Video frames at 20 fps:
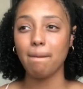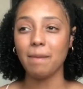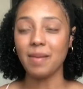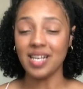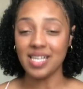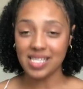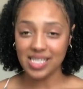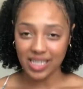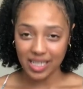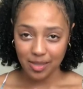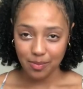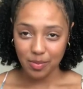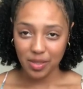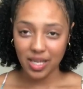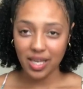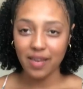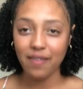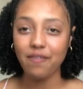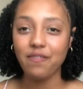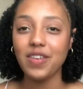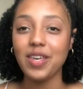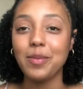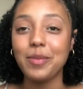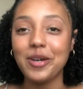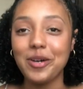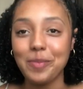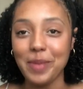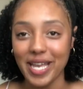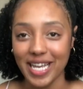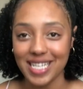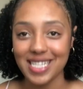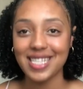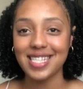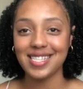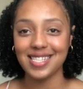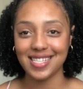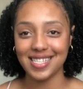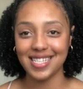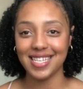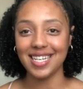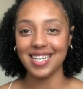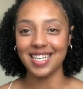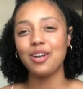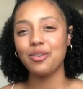It's going to be female based.